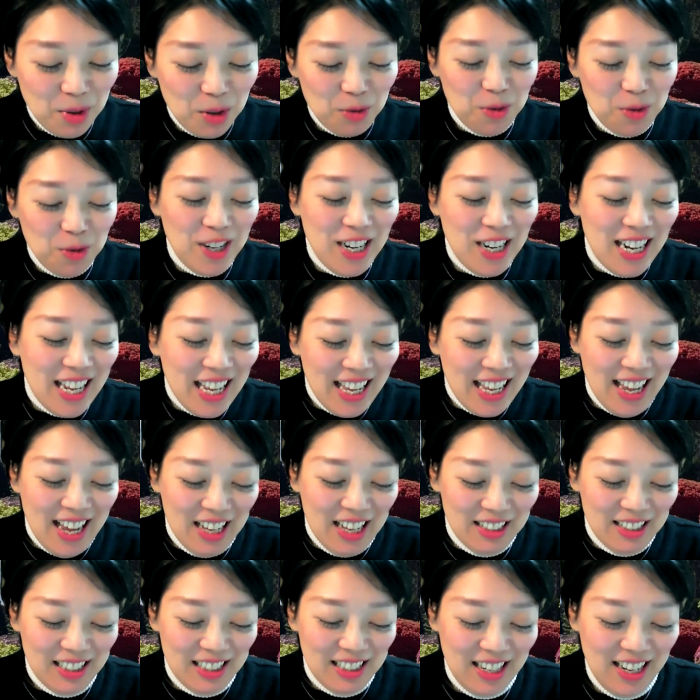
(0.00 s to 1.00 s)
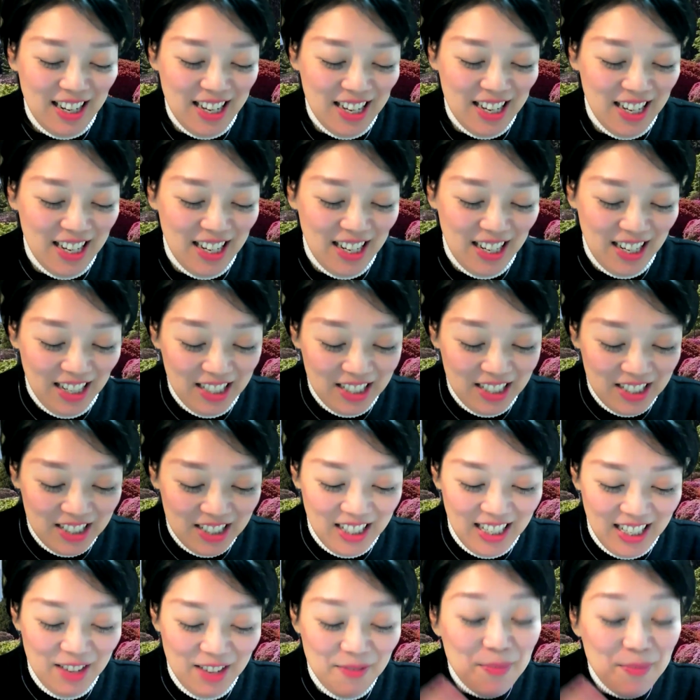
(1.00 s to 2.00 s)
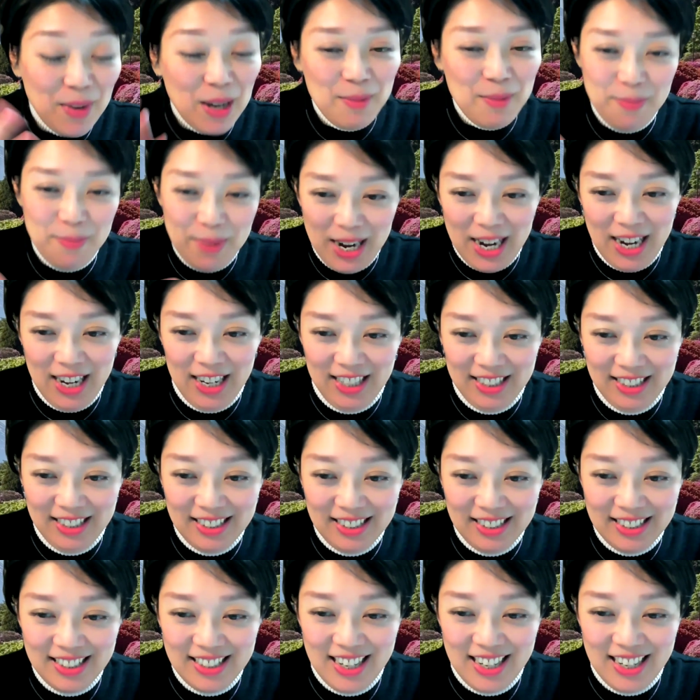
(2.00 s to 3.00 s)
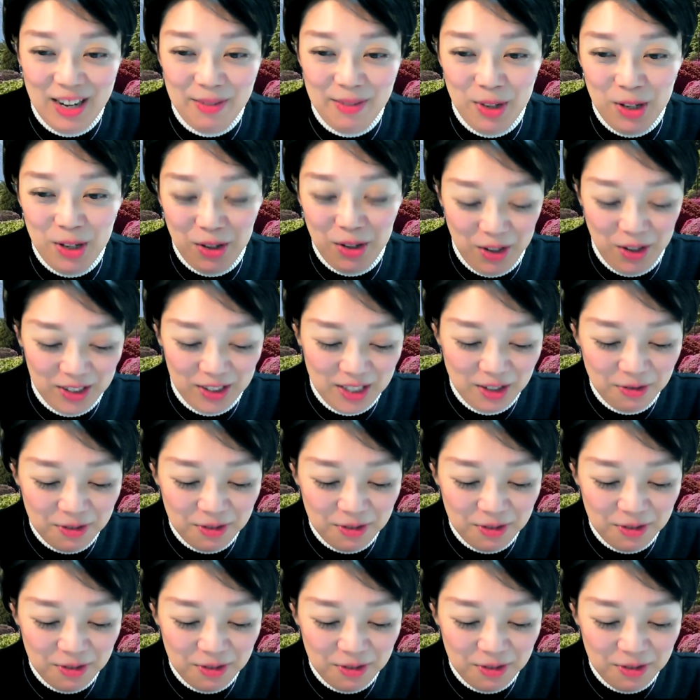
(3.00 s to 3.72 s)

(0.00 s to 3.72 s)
I'm not really clear in my mind. I mean, on the